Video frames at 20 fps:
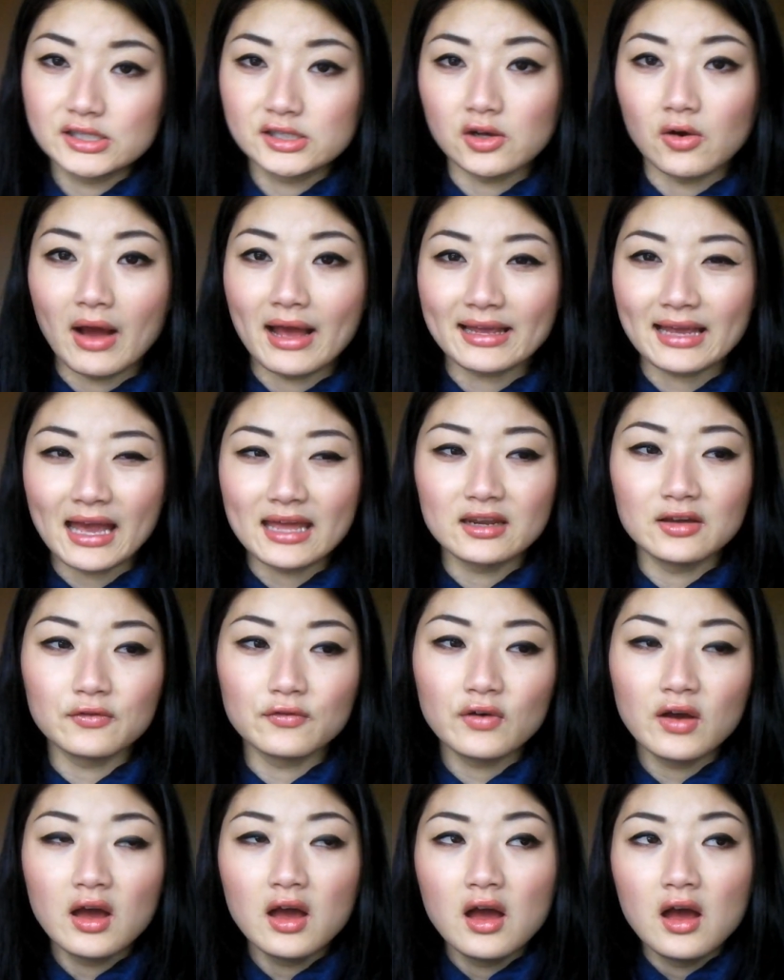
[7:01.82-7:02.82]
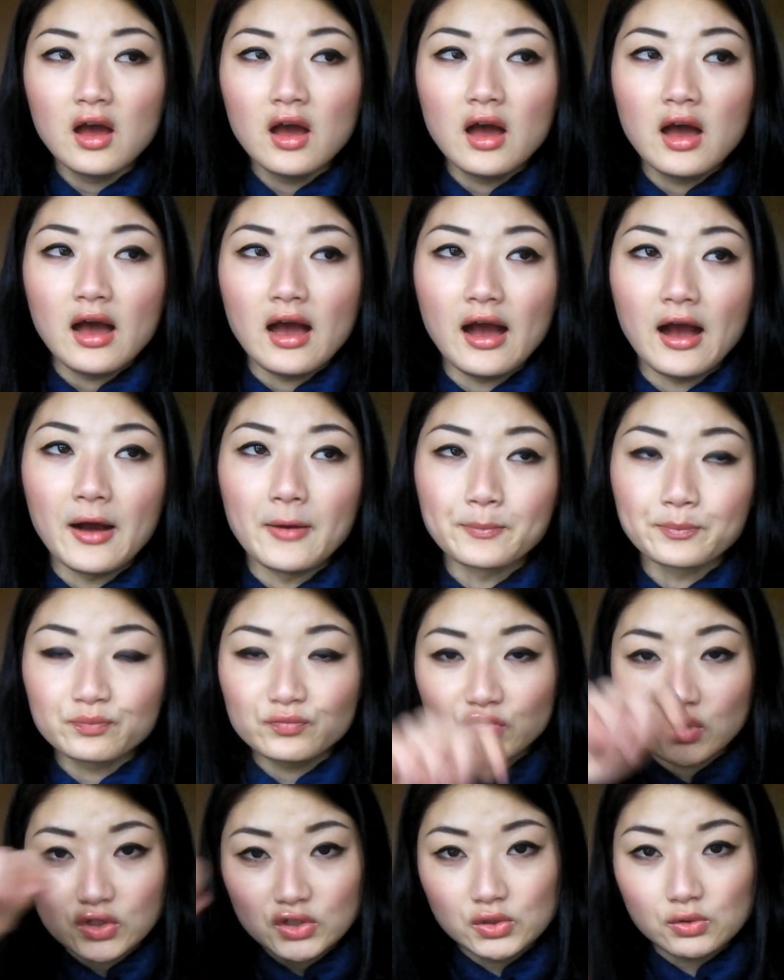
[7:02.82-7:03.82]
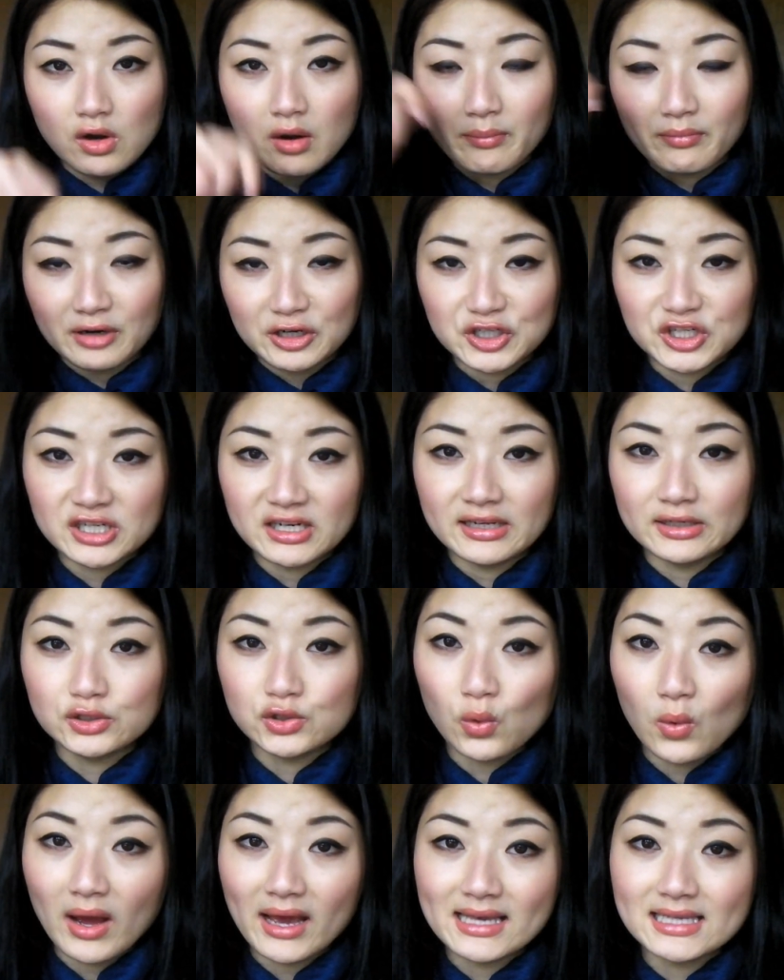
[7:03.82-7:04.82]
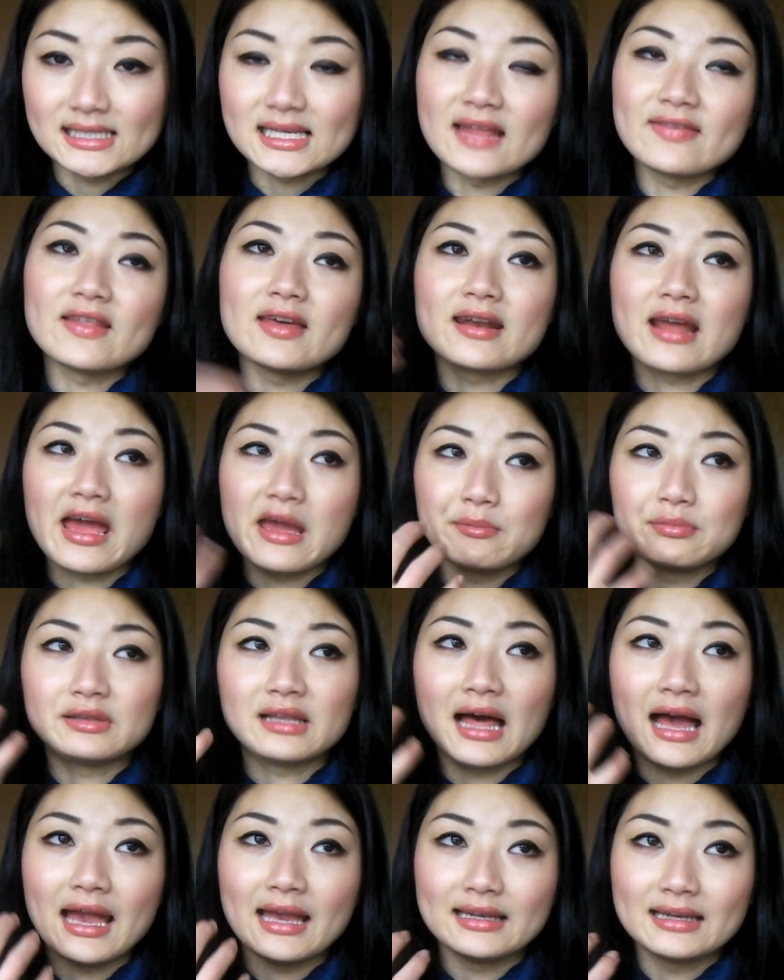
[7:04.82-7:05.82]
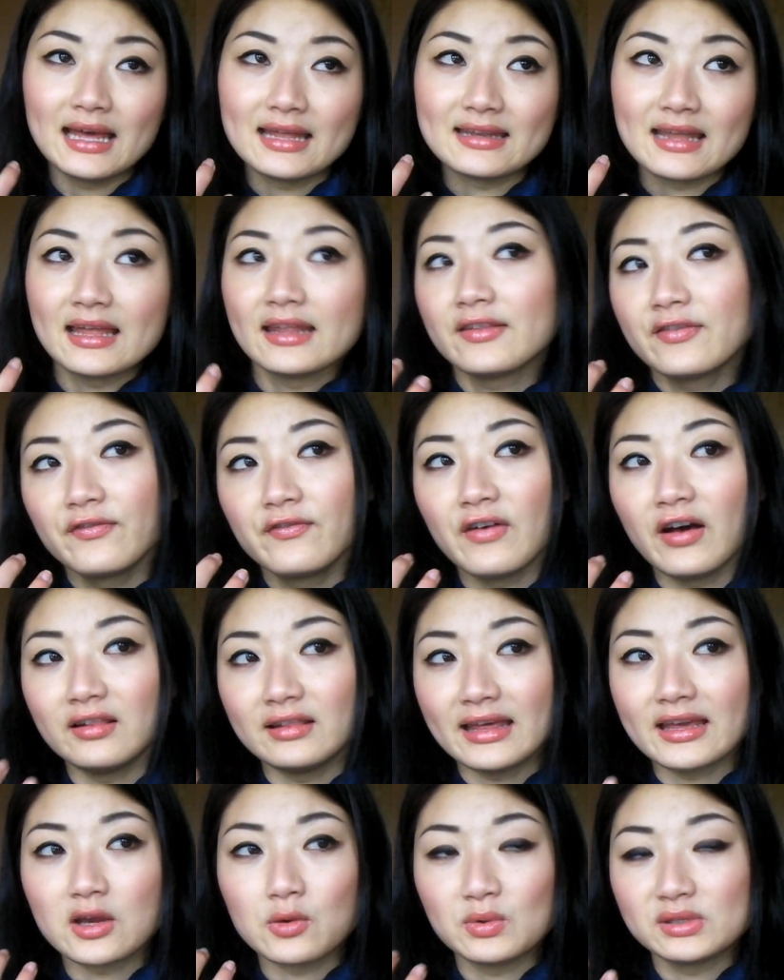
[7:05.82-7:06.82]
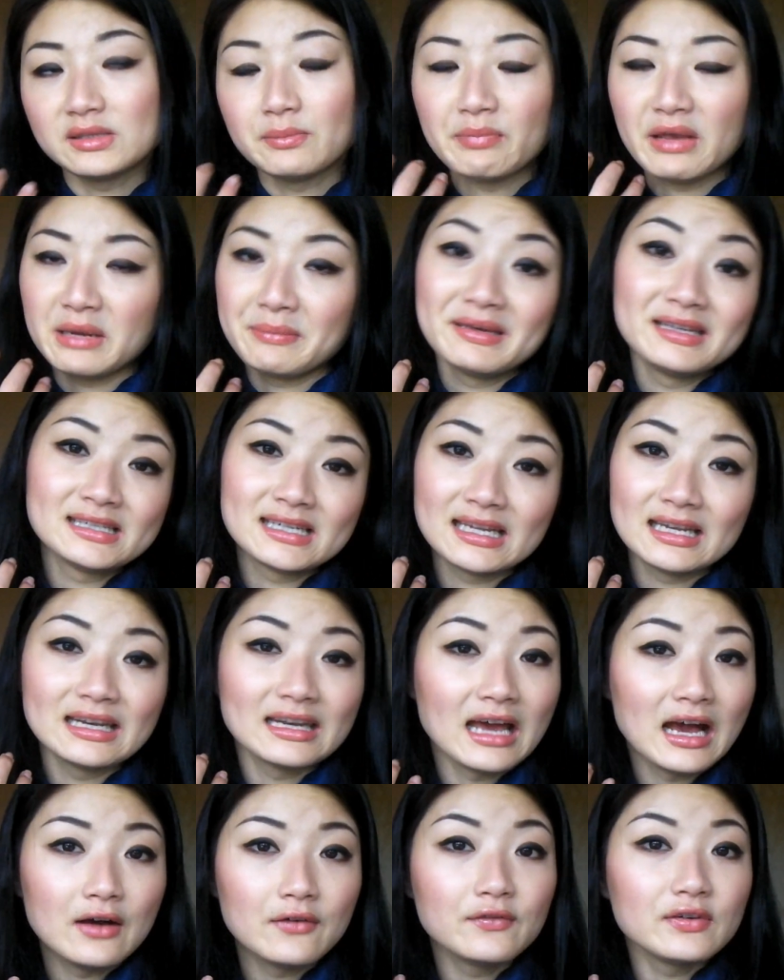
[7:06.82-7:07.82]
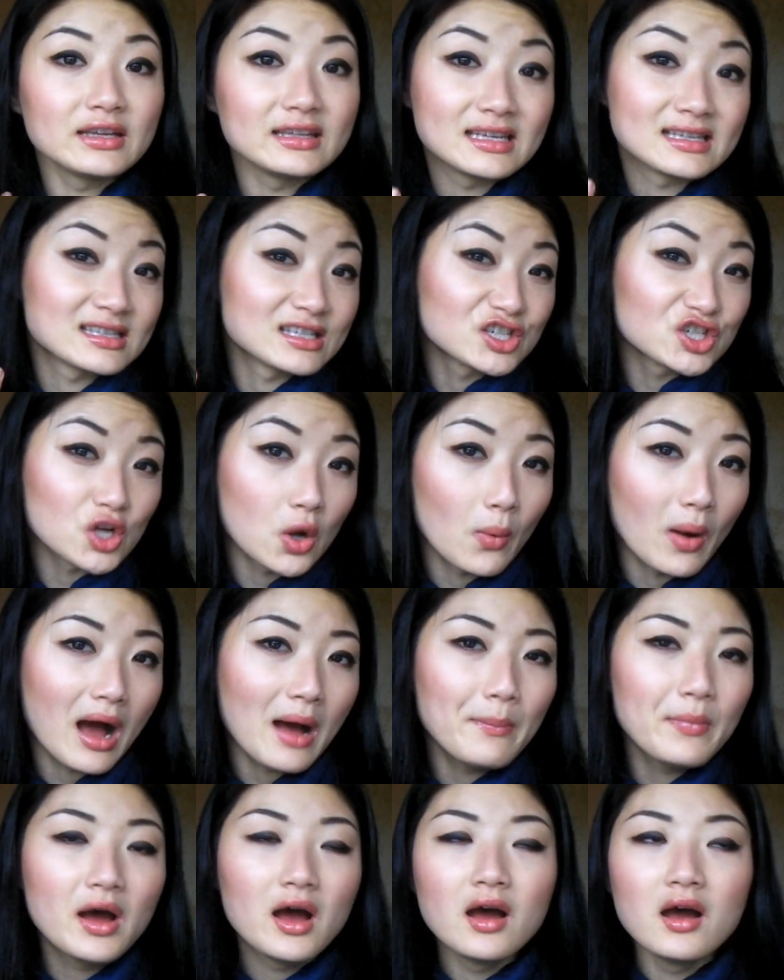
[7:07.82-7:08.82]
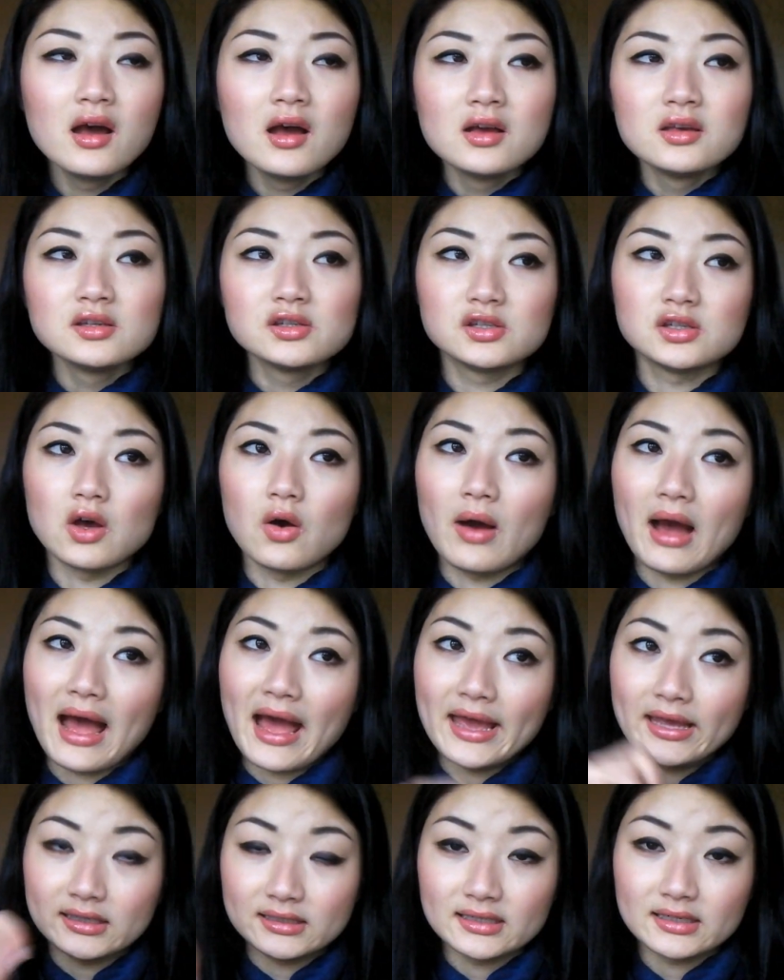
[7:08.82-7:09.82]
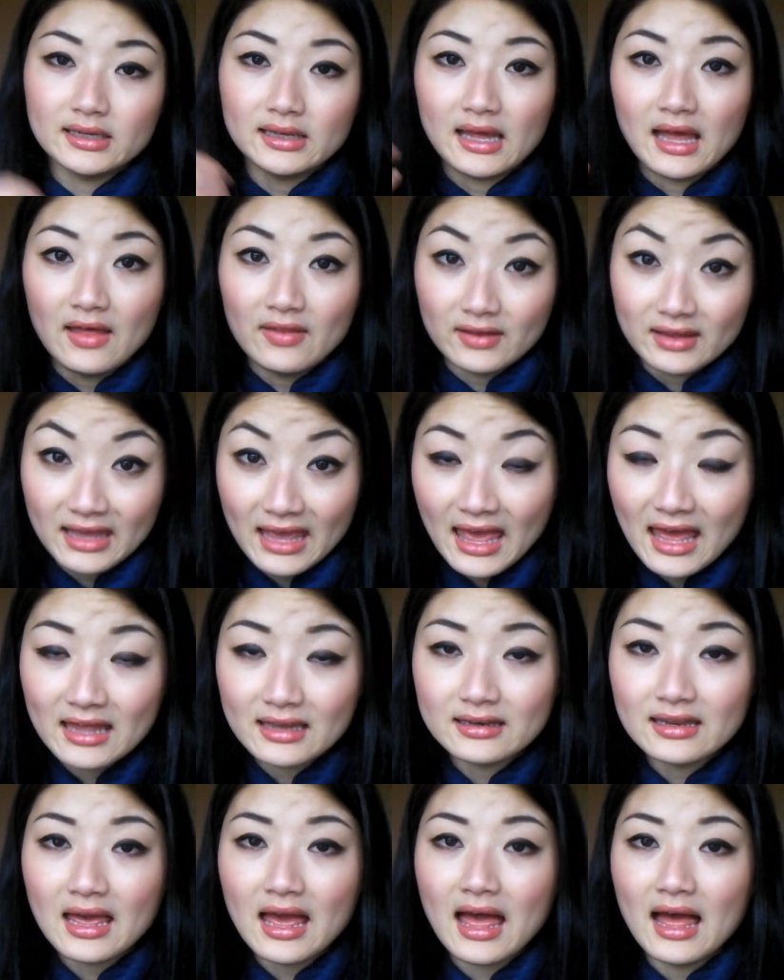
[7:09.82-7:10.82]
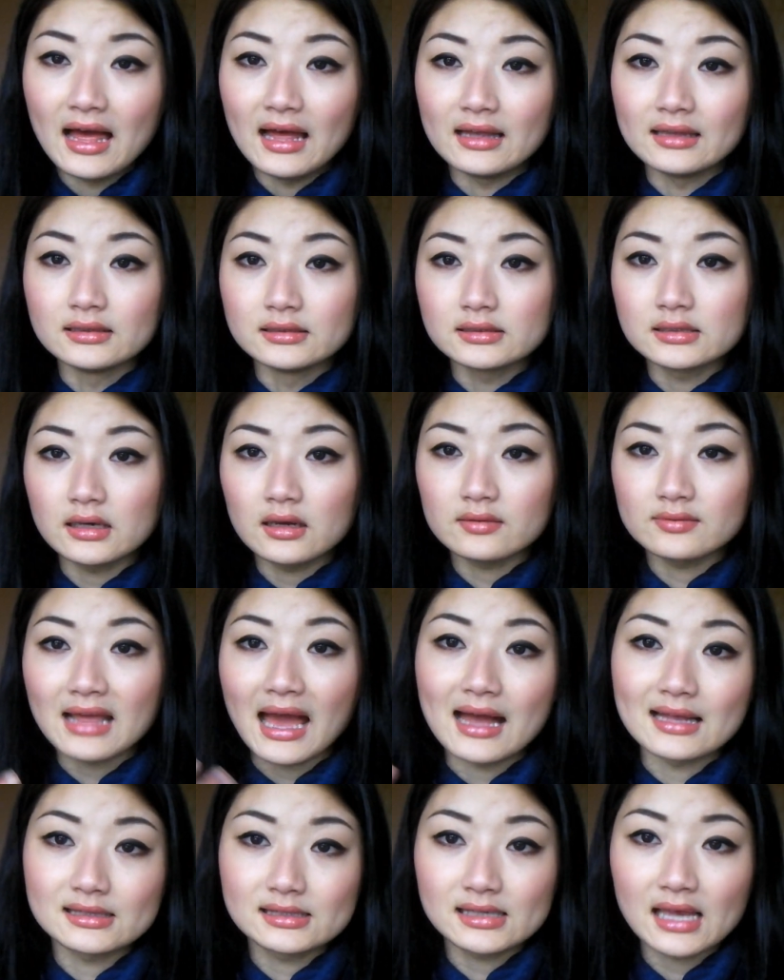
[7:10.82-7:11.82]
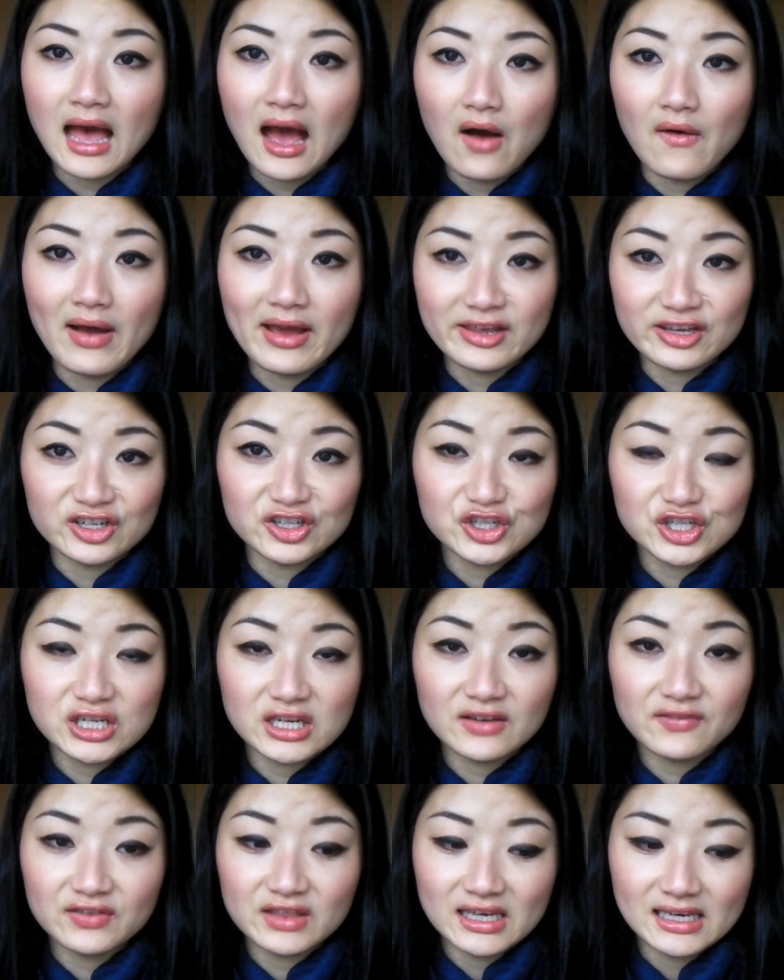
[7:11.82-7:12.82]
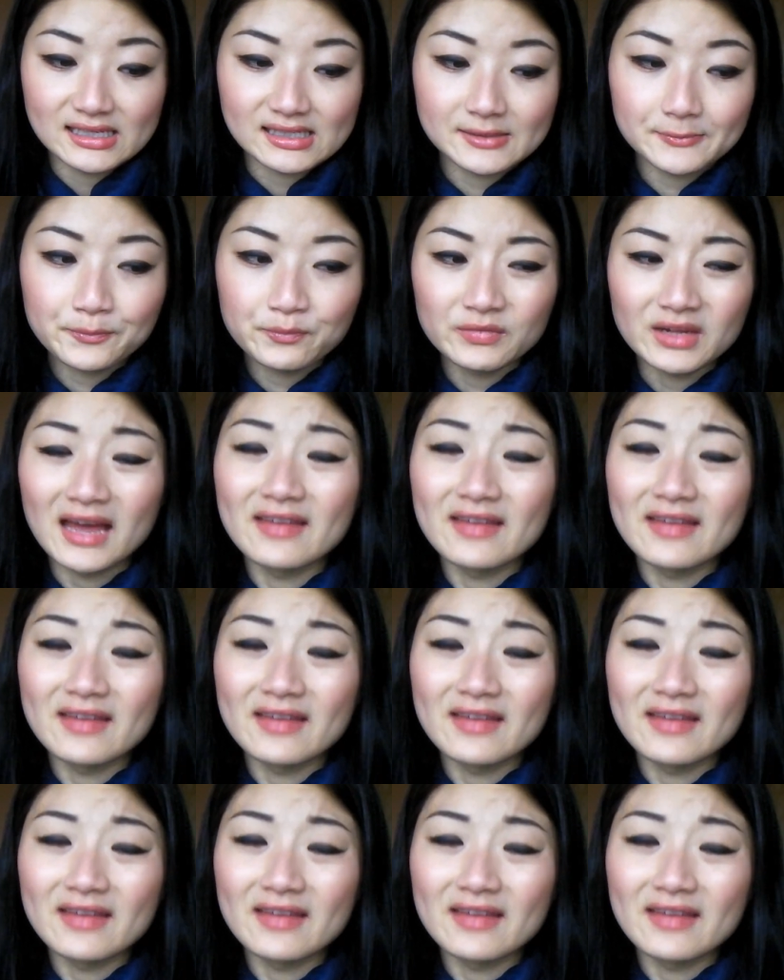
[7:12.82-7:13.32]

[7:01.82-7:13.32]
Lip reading: so I kind of swirl and brush in it twice, and then I applied, and I felt like it wasn't pigmented enough, it doesn't show up, so I did it again, and that's how I achieved this.